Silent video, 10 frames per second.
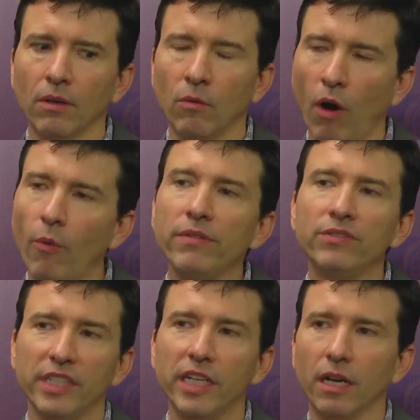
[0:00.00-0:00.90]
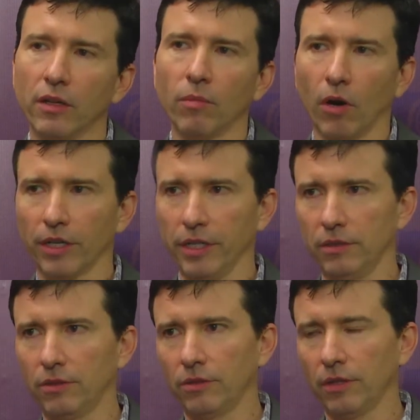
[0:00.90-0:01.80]
What we've seen in other
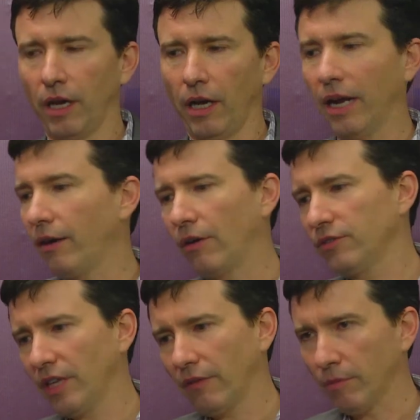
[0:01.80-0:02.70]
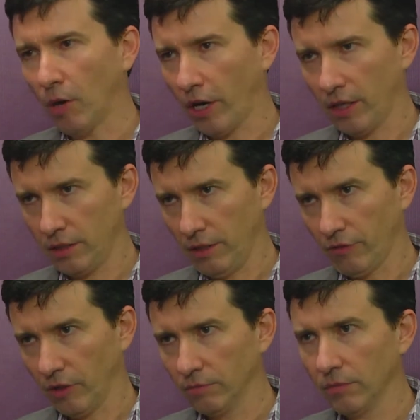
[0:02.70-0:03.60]
markets, obviously every market is
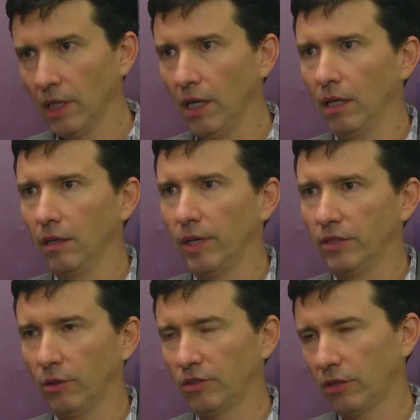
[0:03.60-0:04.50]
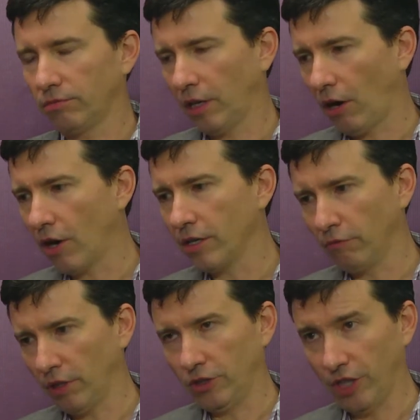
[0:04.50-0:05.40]
different, and so it's hard to
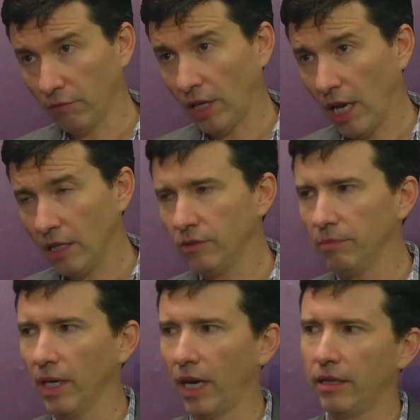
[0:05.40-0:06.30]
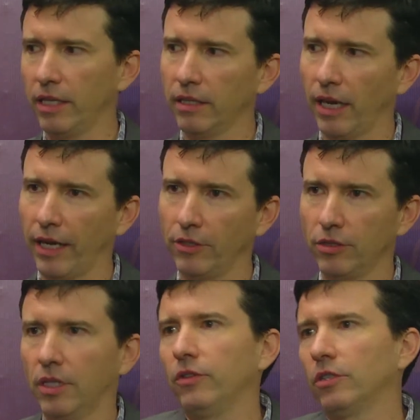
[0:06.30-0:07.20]
really generalize, but I think that I can
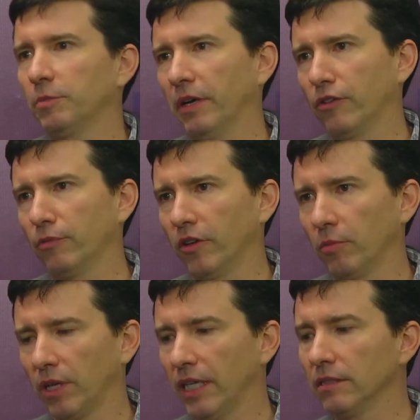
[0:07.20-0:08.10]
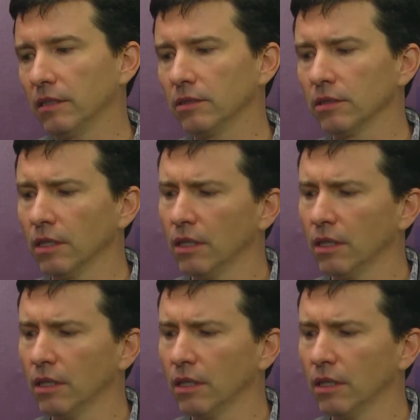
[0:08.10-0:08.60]
just give you experience from other places.